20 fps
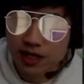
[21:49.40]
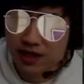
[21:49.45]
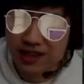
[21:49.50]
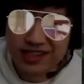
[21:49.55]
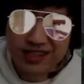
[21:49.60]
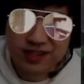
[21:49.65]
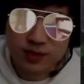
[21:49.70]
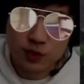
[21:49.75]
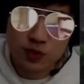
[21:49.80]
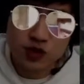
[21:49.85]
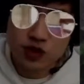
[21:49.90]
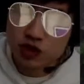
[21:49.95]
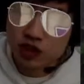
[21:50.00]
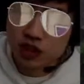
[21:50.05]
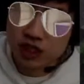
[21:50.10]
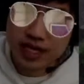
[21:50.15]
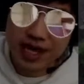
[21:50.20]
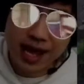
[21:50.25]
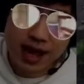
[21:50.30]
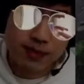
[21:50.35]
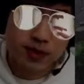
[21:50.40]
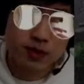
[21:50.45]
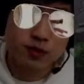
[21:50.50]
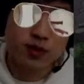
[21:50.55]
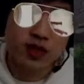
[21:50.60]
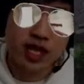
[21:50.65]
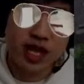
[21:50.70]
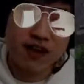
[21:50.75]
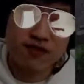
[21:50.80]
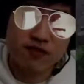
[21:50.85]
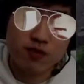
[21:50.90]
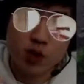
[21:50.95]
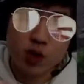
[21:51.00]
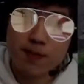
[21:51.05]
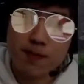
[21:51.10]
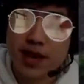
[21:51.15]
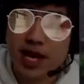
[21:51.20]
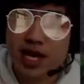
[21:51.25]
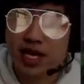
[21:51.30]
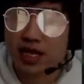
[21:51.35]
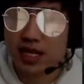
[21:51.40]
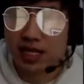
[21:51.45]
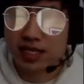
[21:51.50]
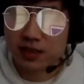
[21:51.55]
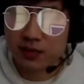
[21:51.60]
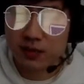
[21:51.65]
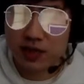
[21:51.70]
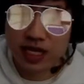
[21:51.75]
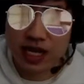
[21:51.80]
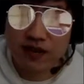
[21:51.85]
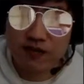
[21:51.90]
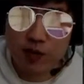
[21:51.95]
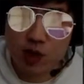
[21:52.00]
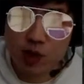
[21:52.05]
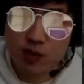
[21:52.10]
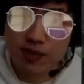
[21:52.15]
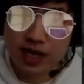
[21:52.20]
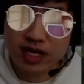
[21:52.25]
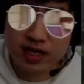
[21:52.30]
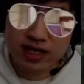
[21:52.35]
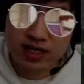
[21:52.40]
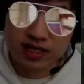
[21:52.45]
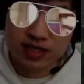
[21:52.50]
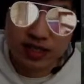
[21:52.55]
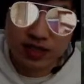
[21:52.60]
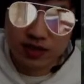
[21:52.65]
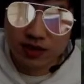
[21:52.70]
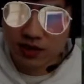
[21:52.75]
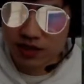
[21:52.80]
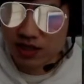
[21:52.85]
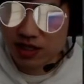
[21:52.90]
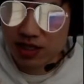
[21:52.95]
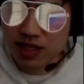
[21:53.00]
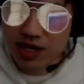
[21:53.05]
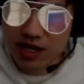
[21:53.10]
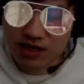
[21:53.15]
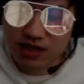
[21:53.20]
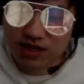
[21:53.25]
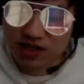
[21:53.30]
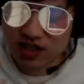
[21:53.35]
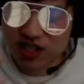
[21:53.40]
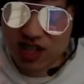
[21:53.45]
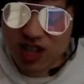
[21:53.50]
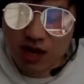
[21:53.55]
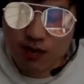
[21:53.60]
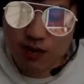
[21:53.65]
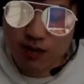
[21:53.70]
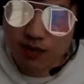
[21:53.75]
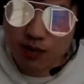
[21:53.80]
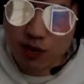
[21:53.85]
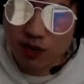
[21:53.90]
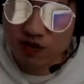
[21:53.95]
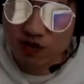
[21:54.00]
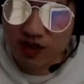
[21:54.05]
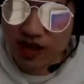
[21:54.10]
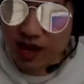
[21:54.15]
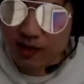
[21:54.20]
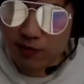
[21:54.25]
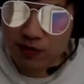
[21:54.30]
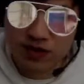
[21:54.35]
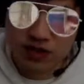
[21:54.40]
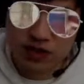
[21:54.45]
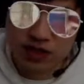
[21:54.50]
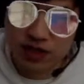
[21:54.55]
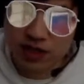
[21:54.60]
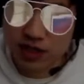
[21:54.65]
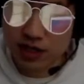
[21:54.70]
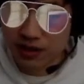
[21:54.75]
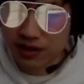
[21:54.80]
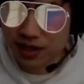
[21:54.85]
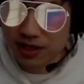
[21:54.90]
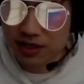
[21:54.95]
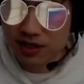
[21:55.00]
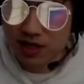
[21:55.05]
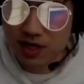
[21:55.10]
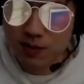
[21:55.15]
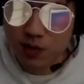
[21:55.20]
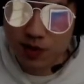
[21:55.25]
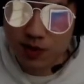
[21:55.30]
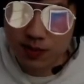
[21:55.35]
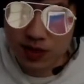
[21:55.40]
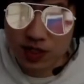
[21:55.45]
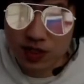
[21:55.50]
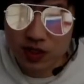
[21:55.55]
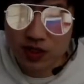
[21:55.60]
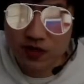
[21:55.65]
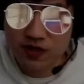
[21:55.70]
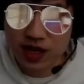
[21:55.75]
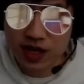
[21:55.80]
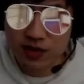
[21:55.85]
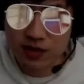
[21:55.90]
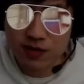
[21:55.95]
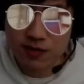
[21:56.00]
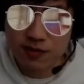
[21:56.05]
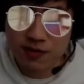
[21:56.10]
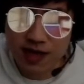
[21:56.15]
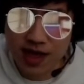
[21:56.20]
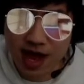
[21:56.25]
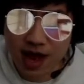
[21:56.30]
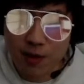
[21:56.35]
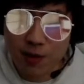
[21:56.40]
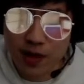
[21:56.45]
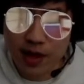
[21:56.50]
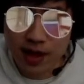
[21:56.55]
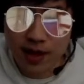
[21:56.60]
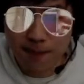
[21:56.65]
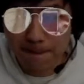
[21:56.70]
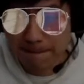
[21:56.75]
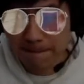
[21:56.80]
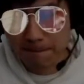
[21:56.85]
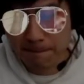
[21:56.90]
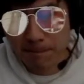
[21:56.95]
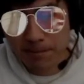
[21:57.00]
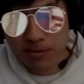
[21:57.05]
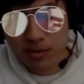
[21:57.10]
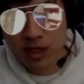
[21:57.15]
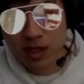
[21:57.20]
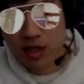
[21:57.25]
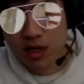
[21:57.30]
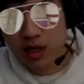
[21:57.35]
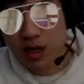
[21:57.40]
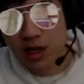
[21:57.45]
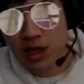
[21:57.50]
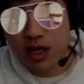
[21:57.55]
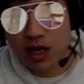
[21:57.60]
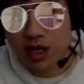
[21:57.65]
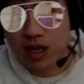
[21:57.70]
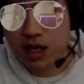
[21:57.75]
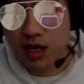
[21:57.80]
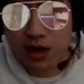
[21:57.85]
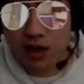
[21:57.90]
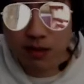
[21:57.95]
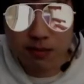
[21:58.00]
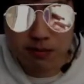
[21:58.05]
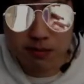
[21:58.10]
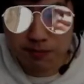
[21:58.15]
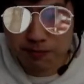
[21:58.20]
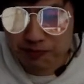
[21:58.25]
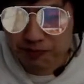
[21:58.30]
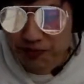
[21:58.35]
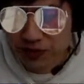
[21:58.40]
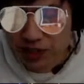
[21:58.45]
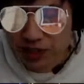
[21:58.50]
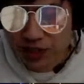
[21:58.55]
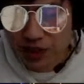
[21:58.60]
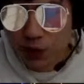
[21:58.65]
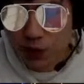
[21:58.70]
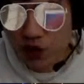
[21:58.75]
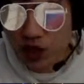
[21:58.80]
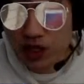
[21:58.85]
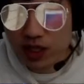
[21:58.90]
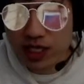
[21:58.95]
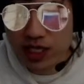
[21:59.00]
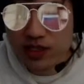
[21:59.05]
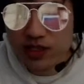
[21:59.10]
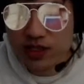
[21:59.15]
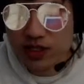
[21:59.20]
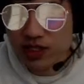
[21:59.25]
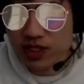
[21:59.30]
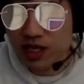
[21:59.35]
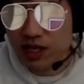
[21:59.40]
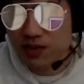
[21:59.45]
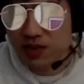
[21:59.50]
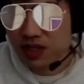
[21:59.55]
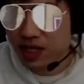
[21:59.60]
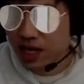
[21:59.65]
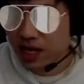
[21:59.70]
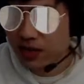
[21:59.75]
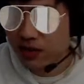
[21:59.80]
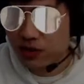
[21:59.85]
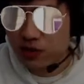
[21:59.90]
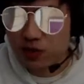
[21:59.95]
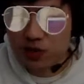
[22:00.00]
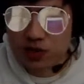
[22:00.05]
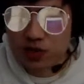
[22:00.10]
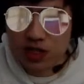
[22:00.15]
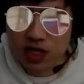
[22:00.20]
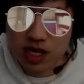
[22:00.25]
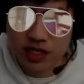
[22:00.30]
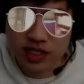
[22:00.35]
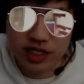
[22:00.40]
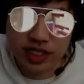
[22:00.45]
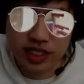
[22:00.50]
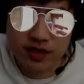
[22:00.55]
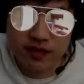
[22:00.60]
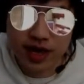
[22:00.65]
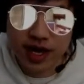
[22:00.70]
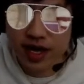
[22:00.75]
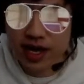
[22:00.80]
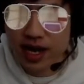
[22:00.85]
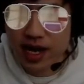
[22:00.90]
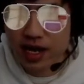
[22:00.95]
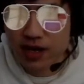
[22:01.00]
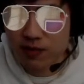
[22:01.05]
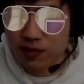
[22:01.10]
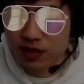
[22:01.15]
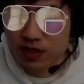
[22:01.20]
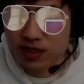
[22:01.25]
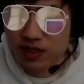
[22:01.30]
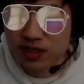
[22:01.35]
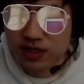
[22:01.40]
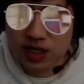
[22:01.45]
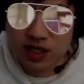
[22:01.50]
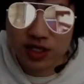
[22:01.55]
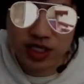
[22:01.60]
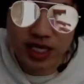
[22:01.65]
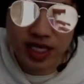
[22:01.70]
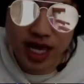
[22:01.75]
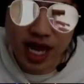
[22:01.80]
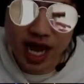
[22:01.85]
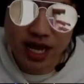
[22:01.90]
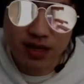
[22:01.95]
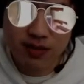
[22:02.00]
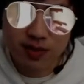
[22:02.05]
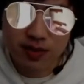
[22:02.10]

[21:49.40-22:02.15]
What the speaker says: this will usually happen when they have more melees. When they have more melees, they usually kind of just clump overlap with each other and you get more pierce value that way. Um, so really, it just comes down to logic, right? And with the Sergeant Anna